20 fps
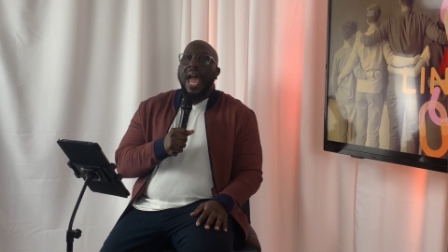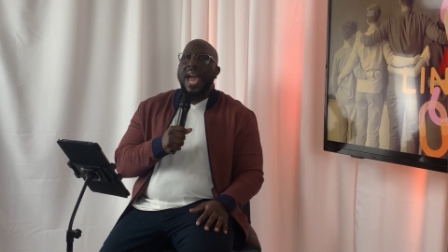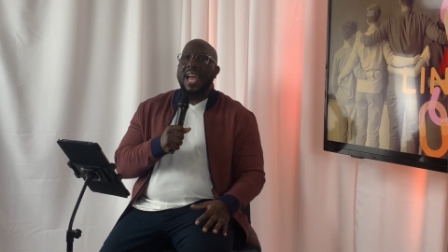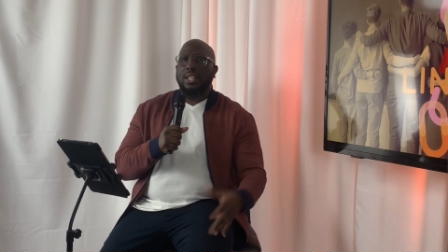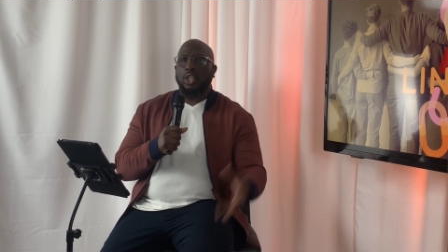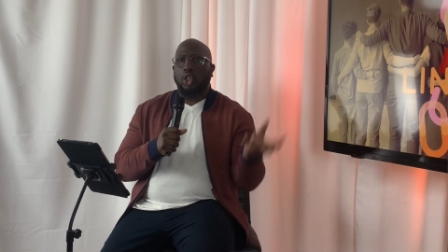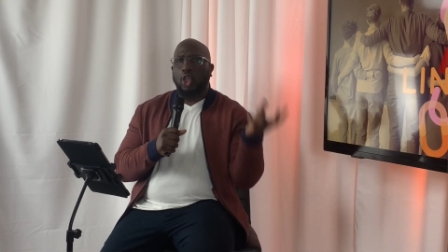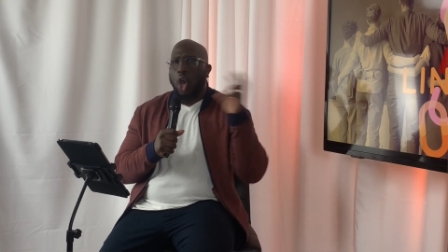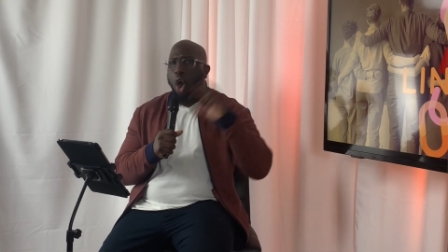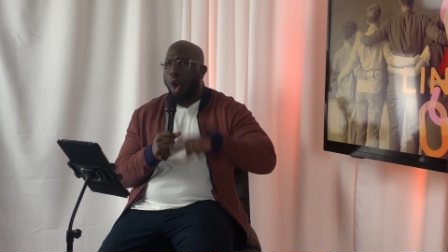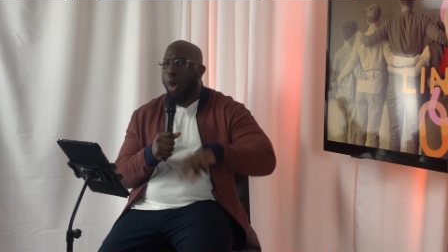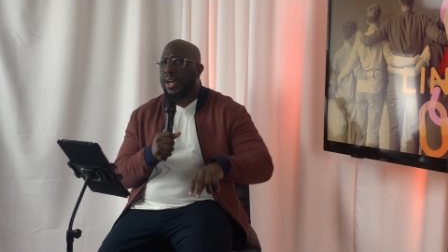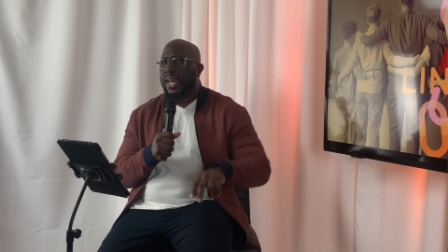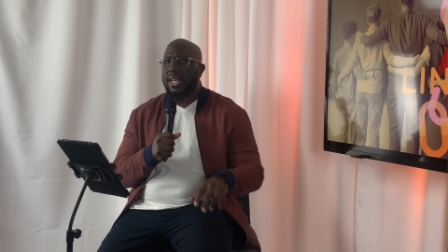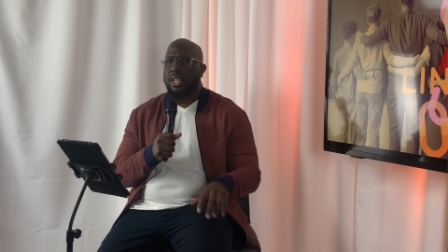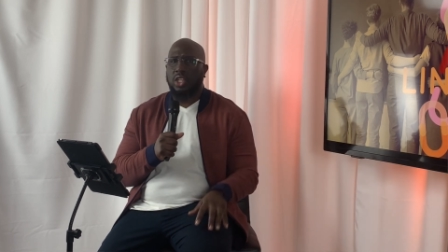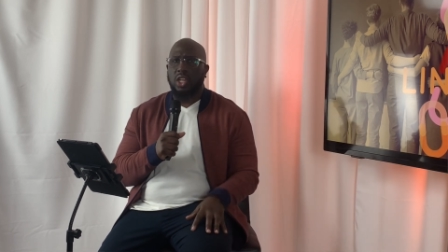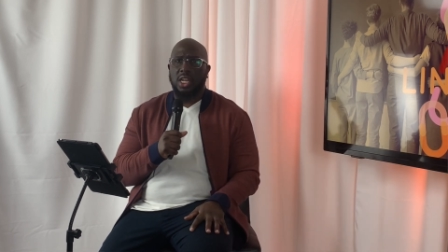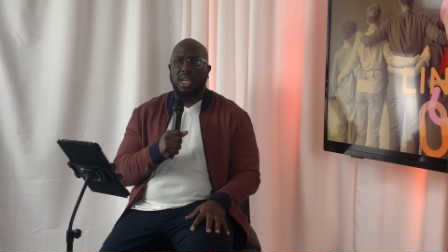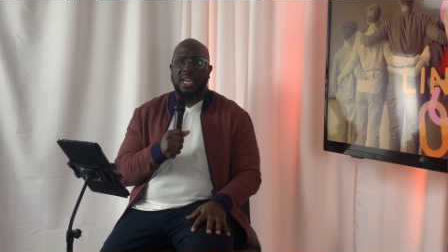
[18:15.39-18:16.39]
and
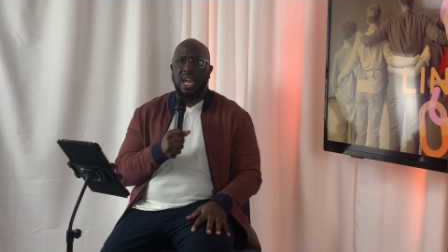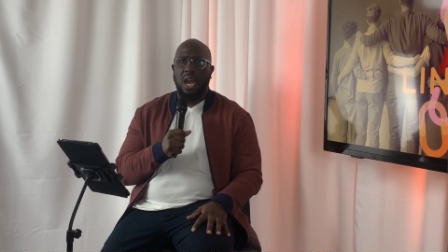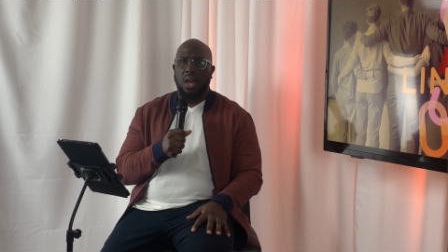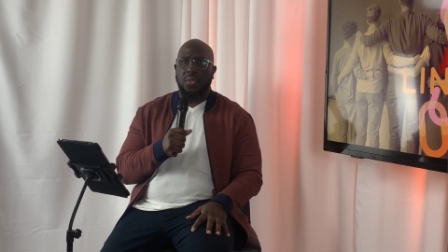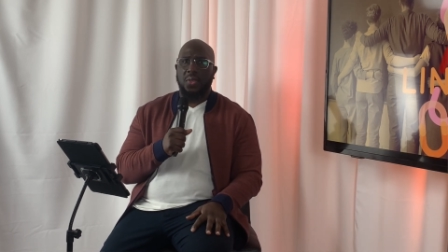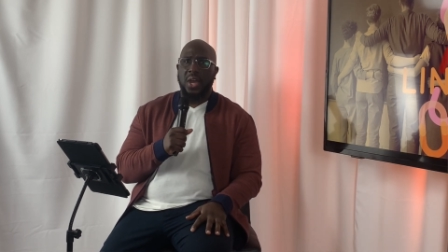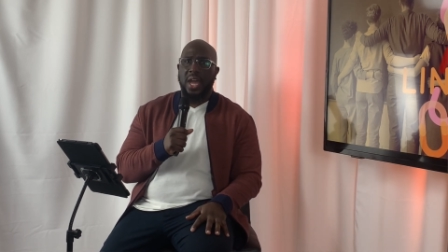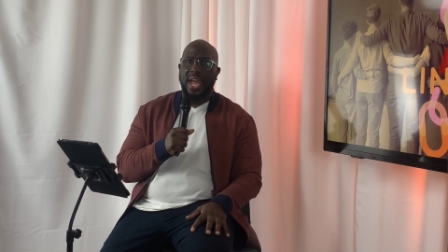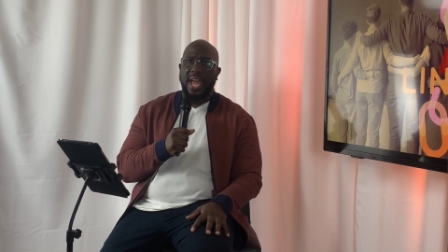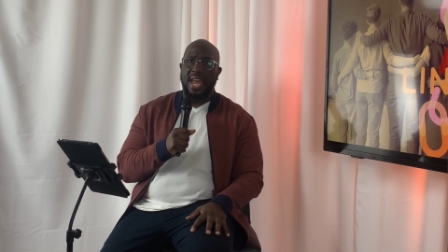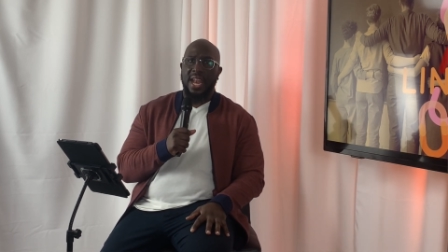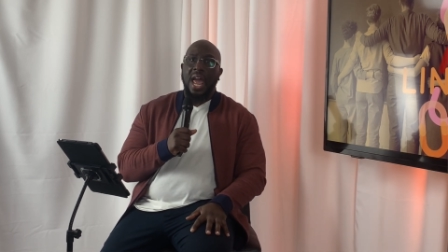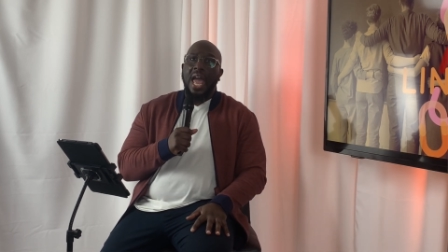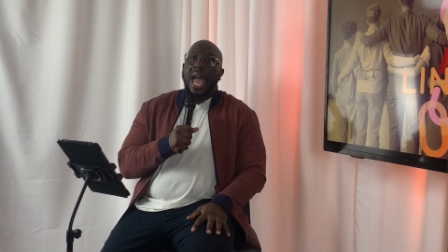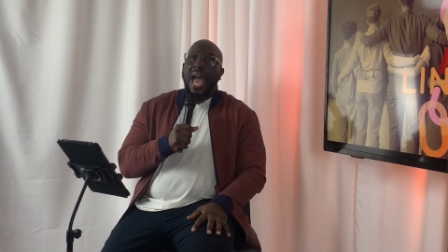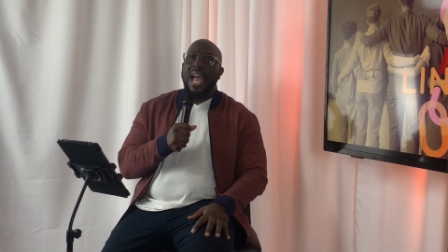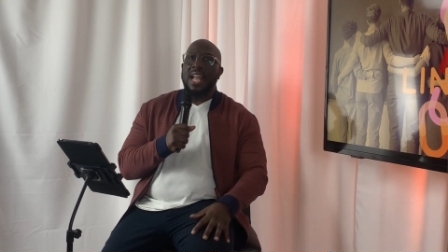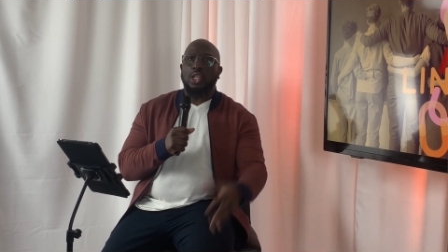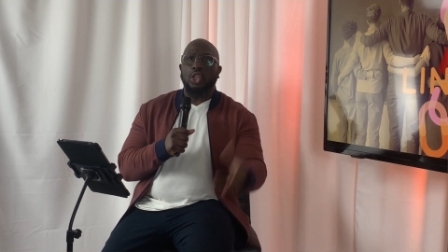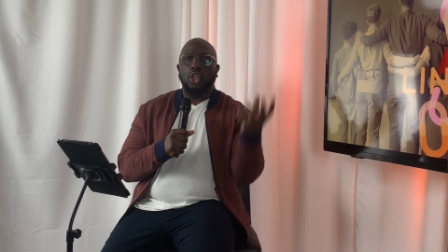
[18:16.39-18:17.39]
talking together and,
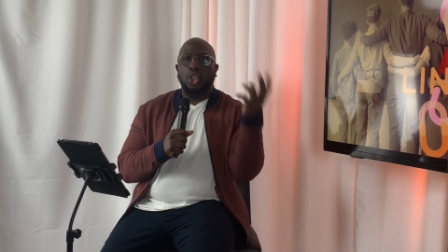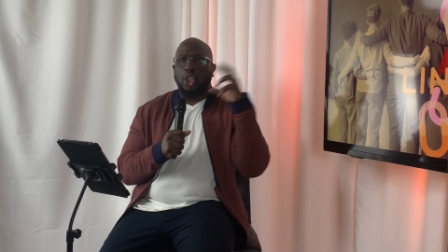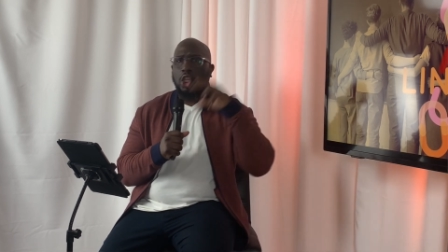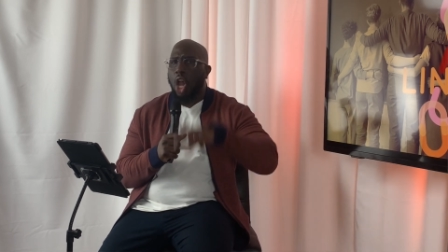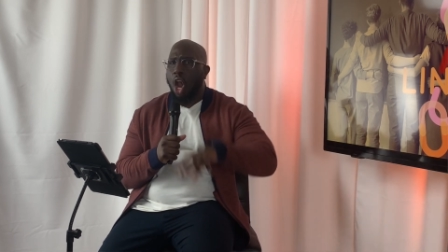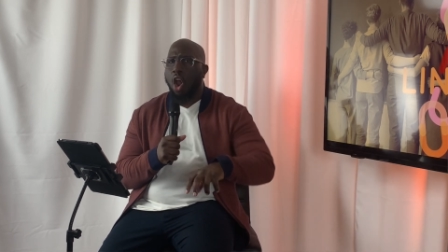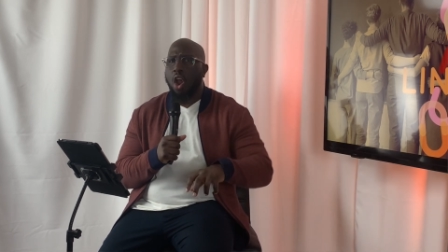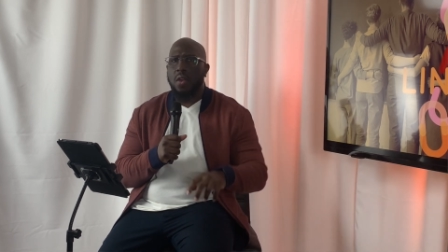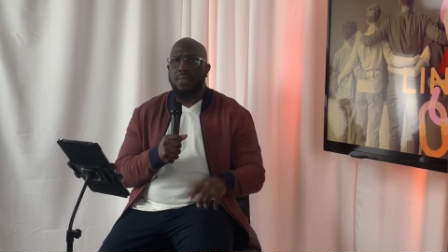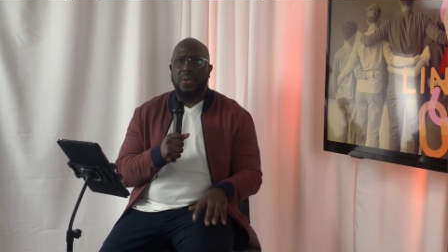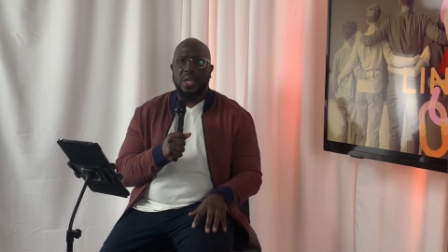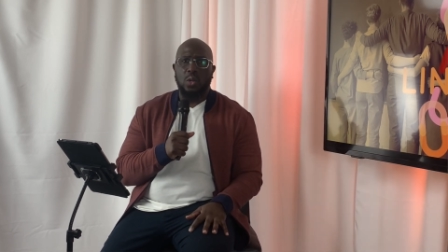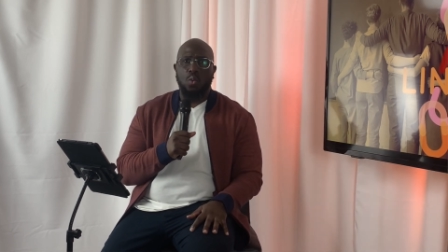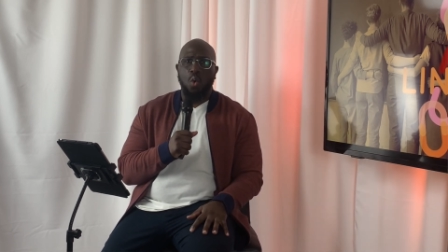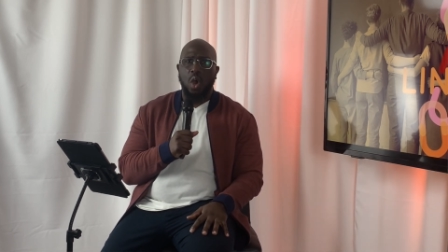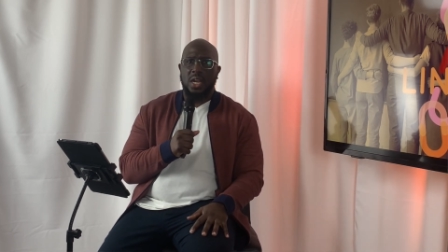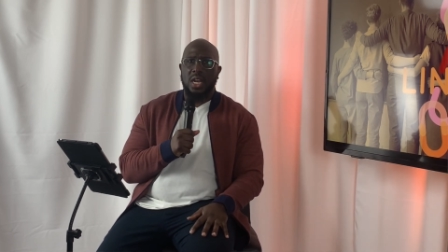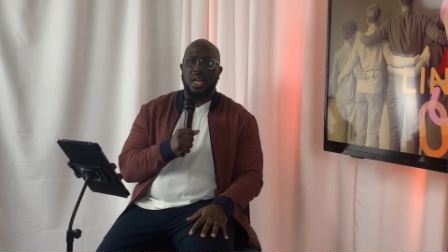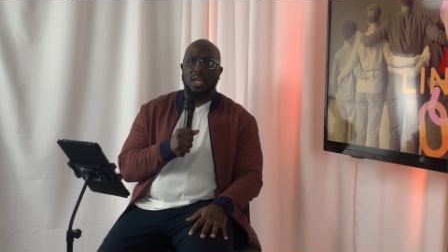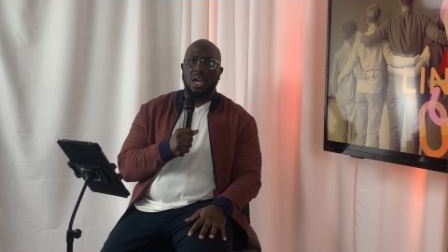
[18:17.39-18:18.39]
and serving
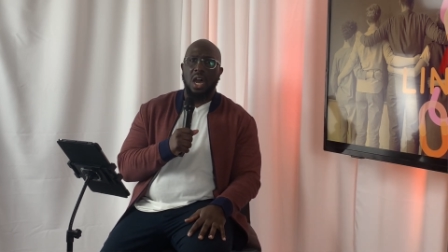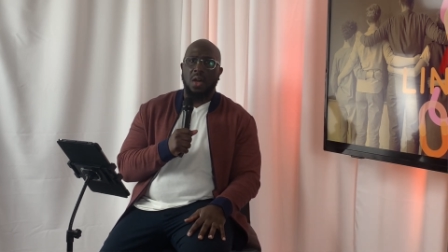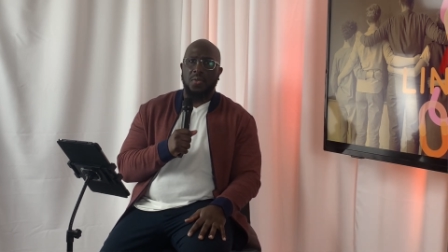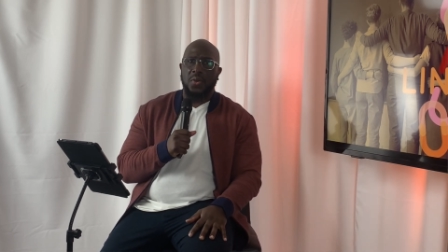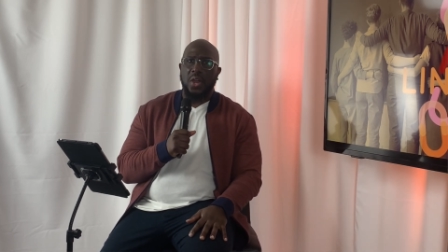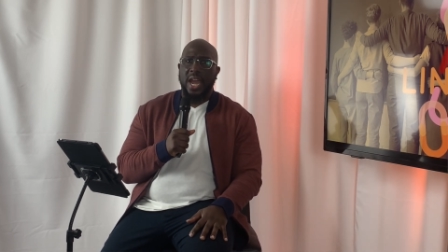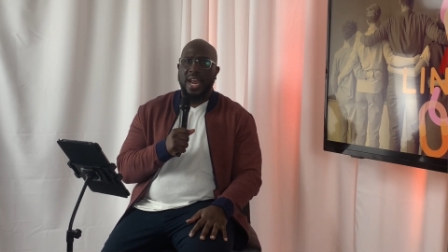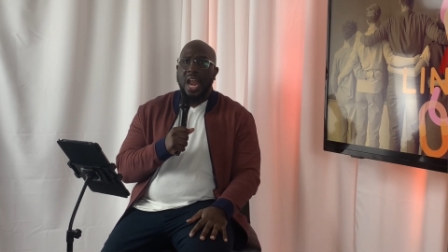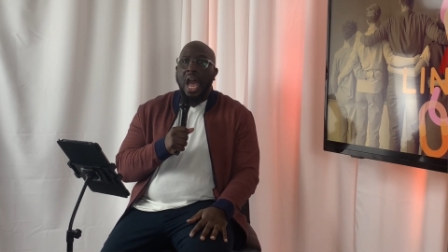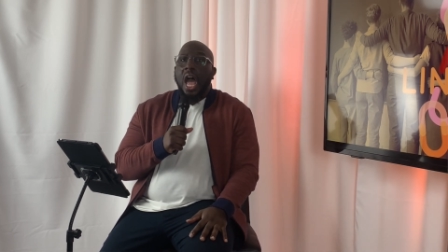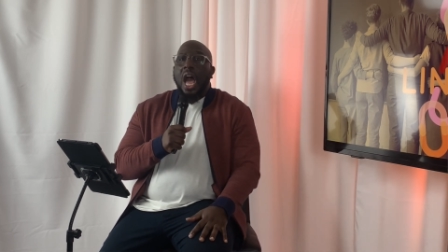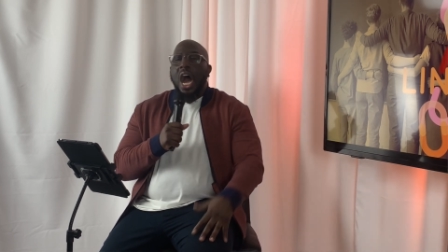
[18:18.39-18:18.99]
one another and